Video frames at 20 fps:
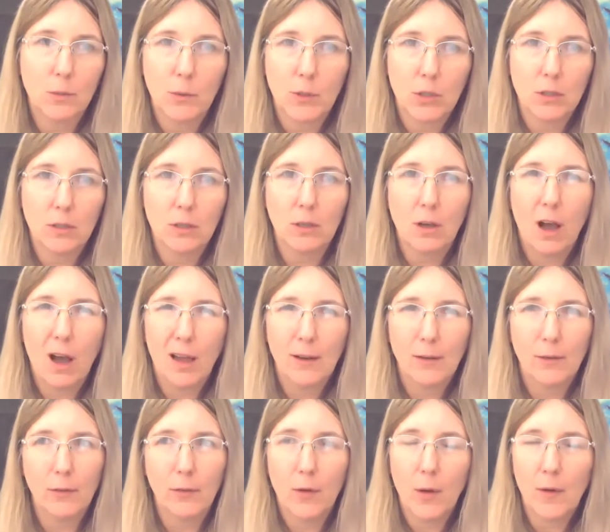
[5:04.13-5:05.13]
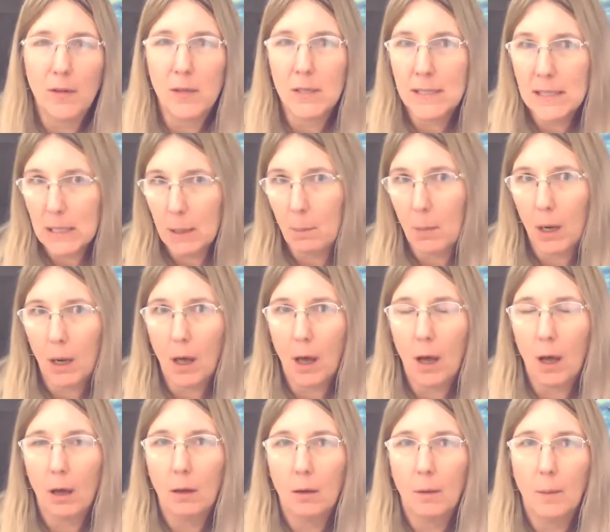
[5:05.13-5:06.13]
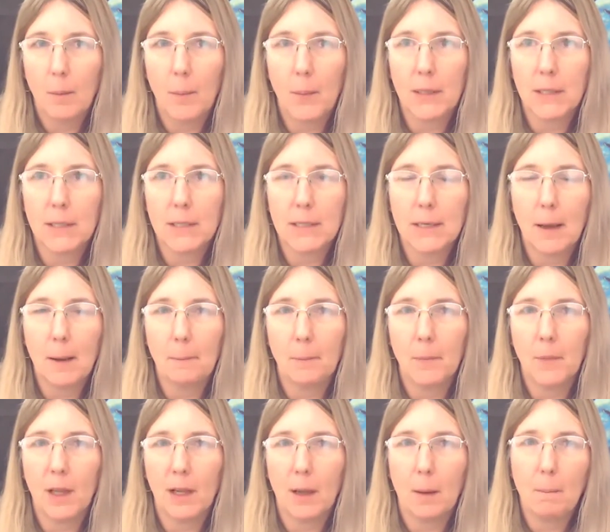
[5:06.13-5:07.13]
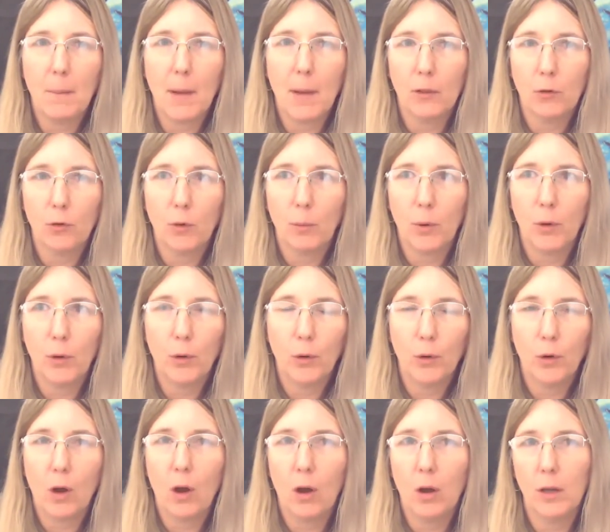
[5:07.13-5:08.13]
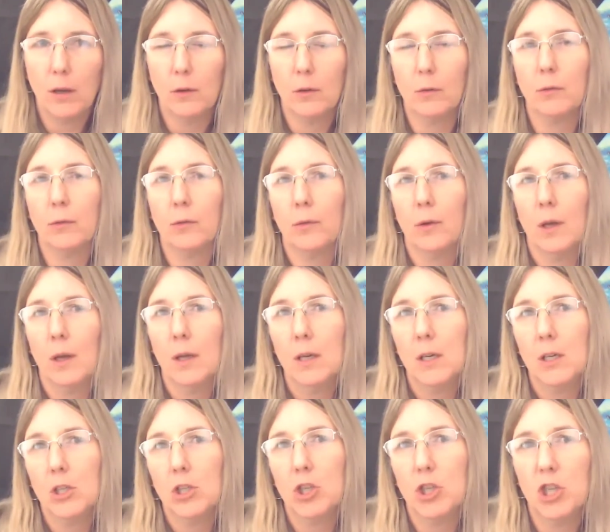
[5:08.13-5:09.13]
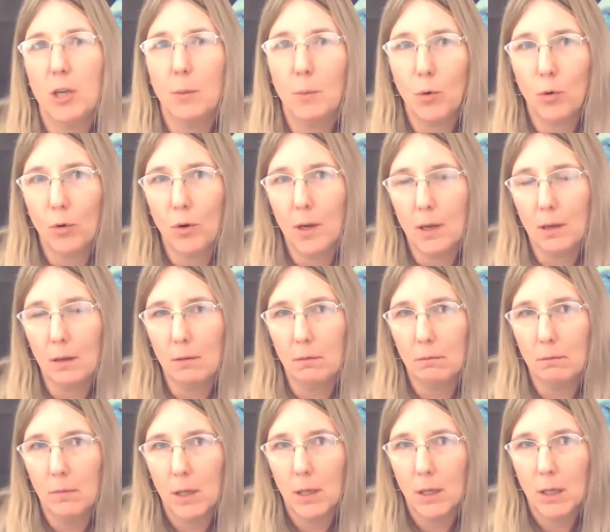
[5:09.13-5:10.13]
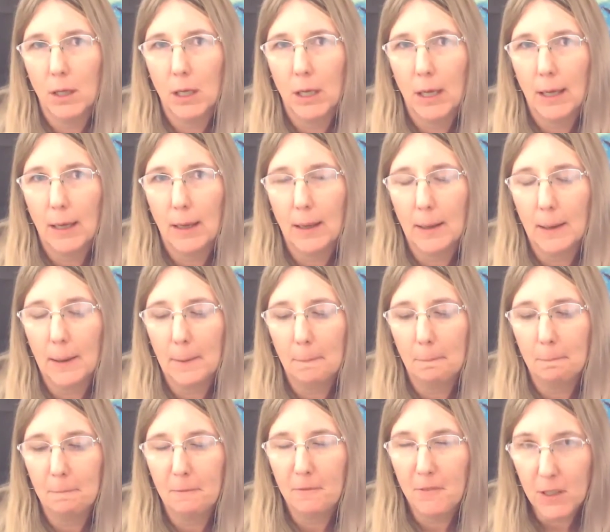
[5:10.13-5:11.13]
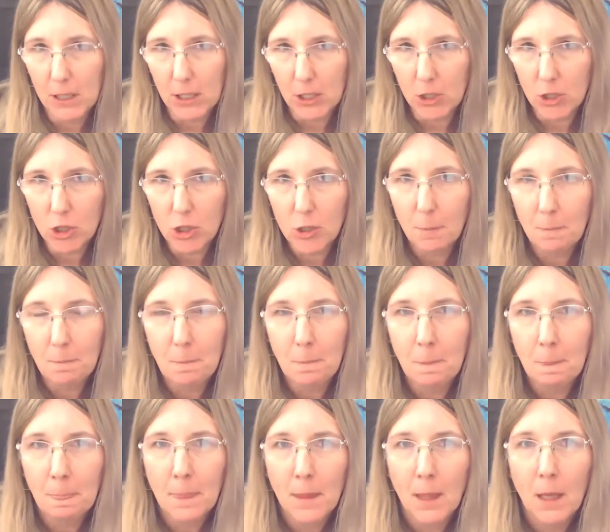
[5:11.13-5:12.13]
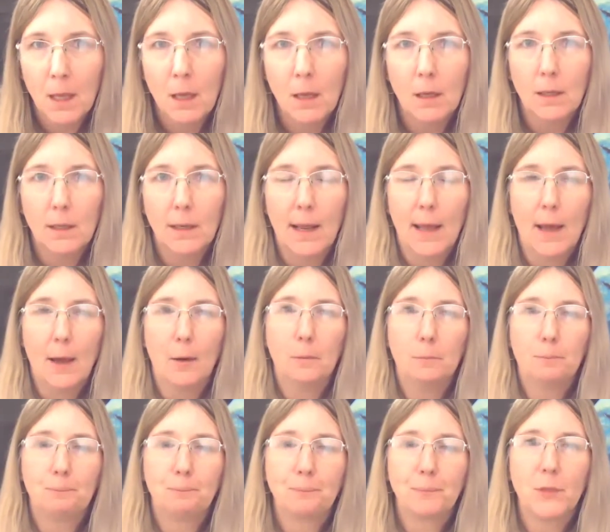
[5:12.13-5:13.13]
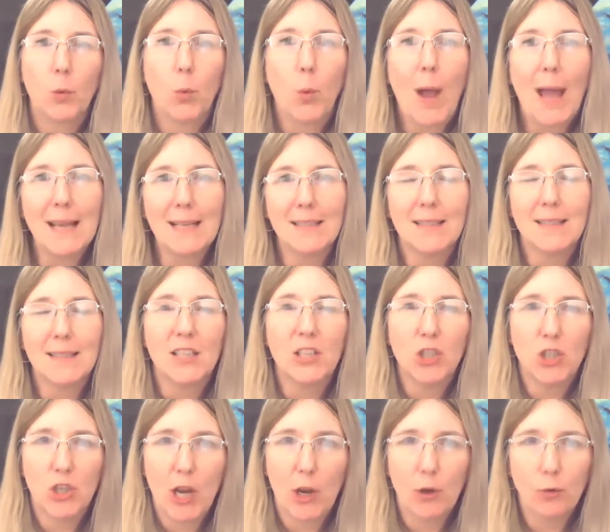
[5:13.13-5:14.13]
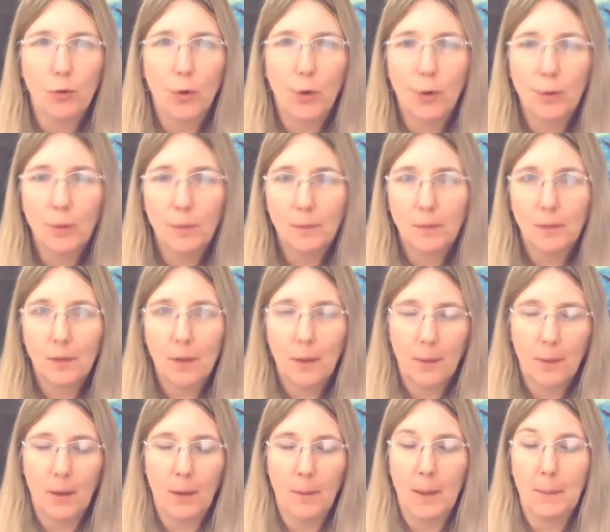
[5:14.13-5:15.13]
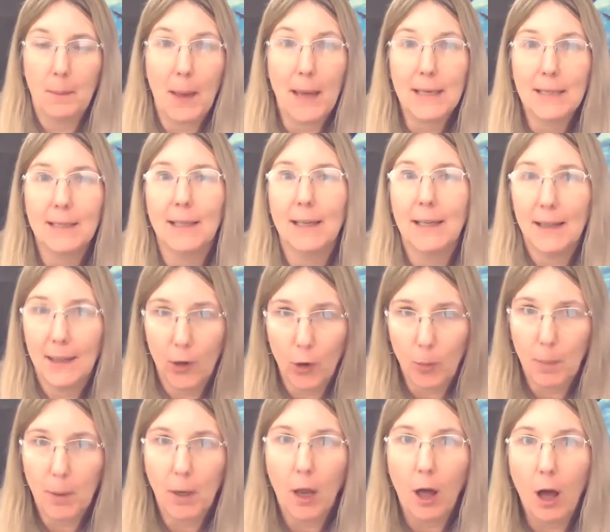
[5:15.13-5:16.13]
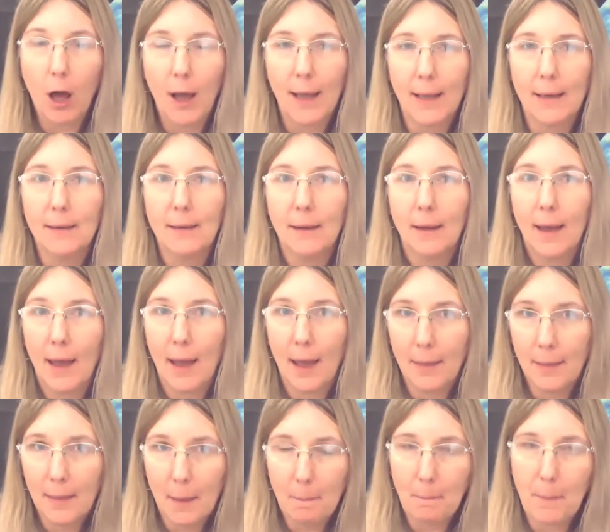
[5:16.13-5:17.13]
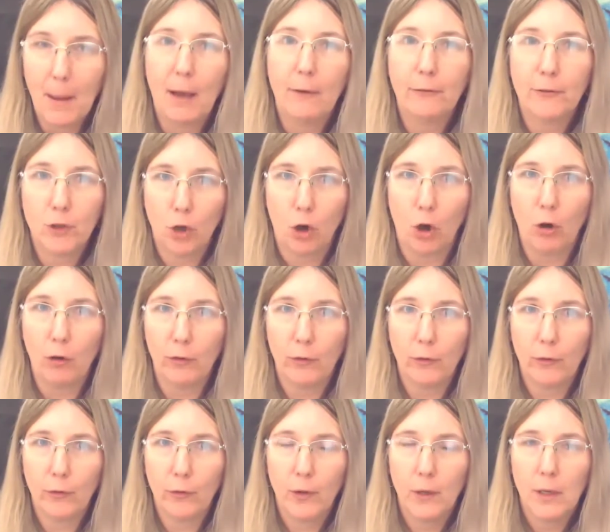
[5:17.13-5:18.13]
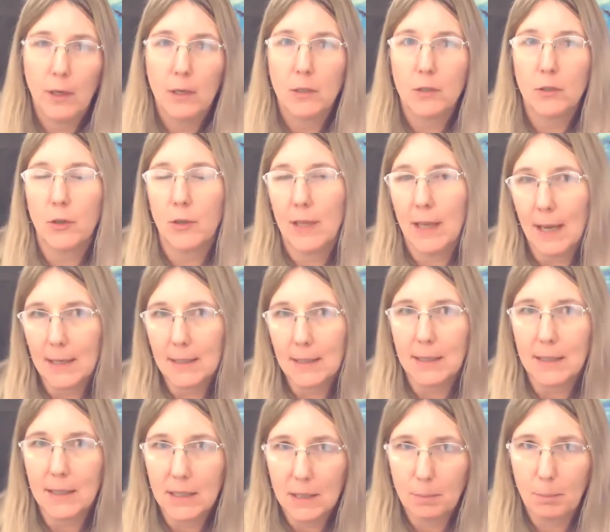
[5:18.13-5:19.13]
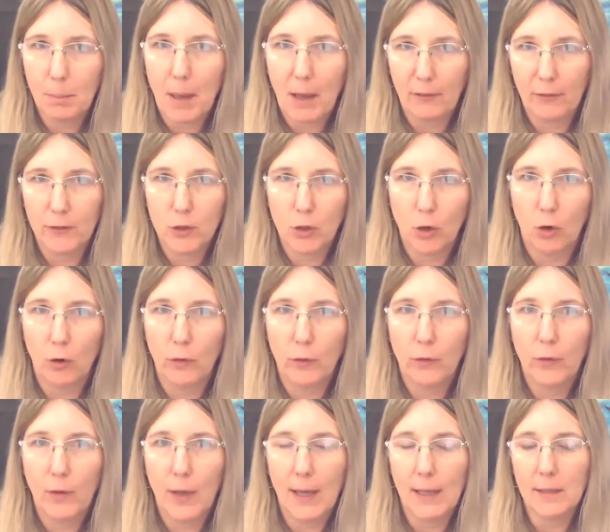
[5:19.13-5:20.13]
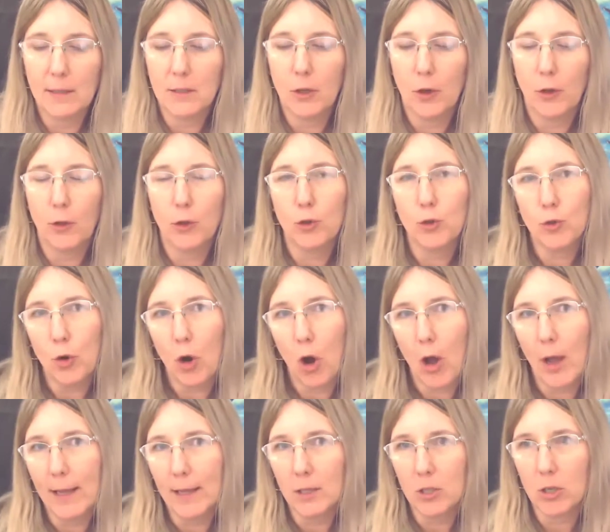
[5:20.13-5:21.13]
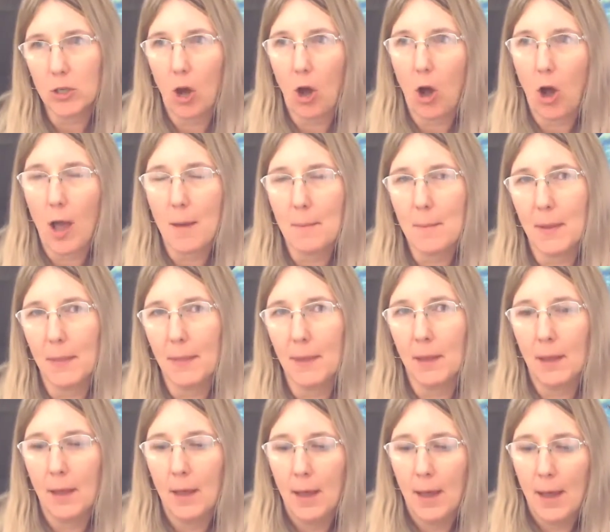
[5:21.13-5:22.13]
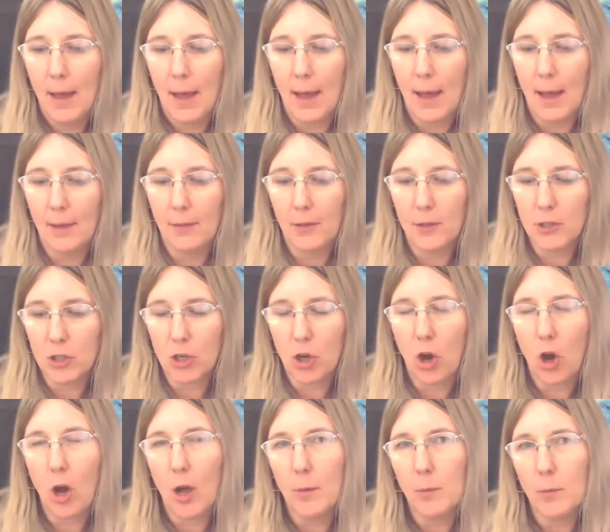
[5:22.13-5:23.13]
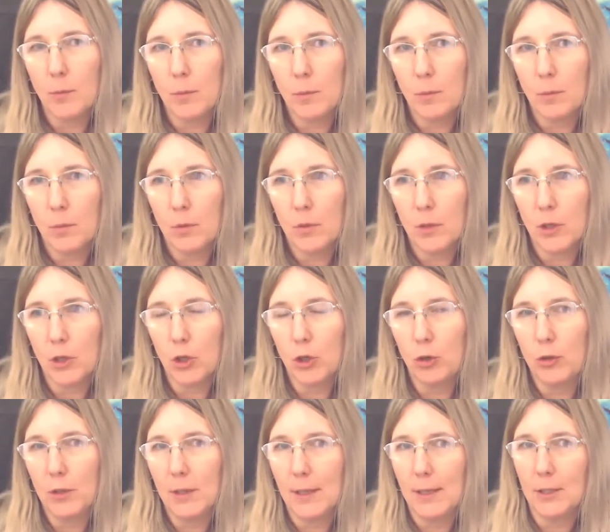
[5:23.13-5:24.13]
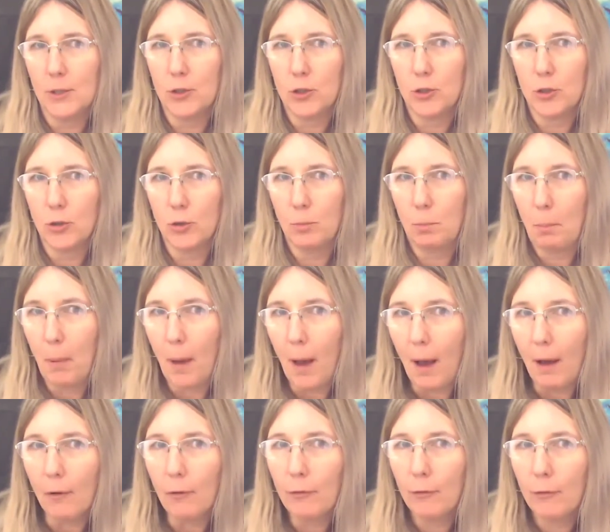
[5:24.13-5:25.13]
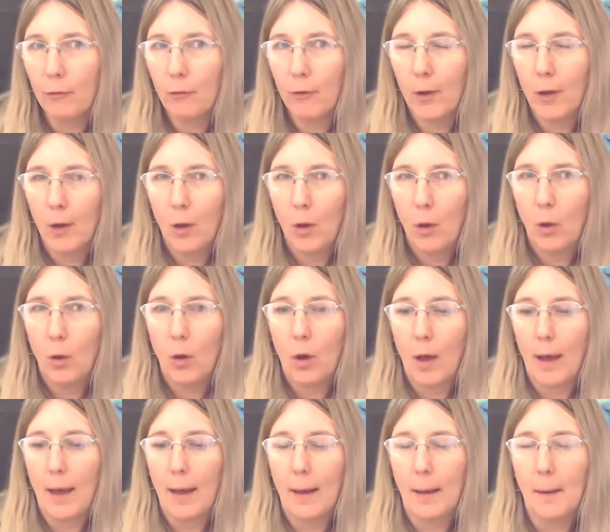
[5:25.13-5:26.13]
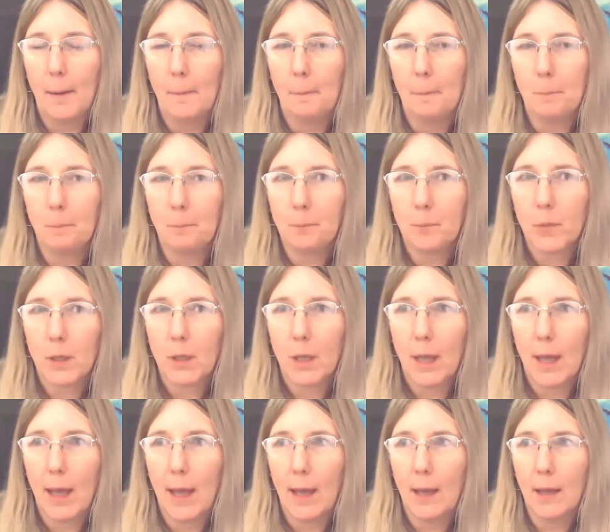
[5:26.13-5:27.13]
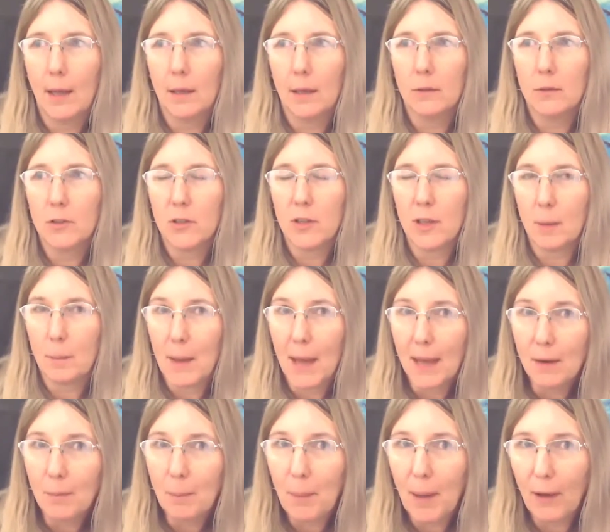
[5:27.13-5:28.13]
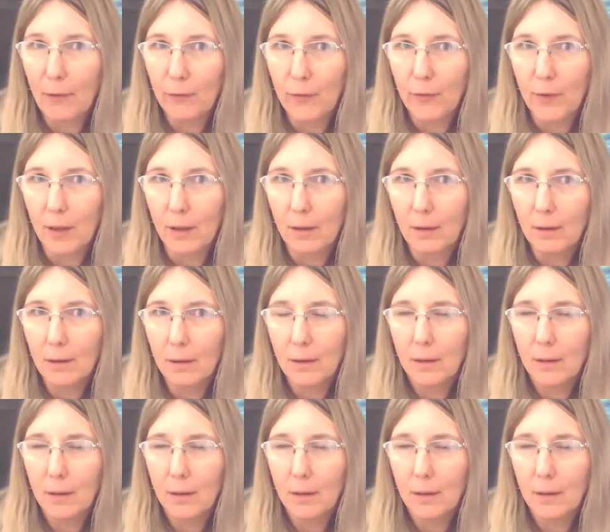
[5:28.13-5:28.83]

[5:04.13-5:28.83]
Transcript: which is kind of similar, but like a mother of pearl kind of shimmery finish. Now, the waxes in general, I mean, basically they're applied and then buffed off. So the excess is buffed off. And so the drying time and the time that you need to buff and the amount of buffing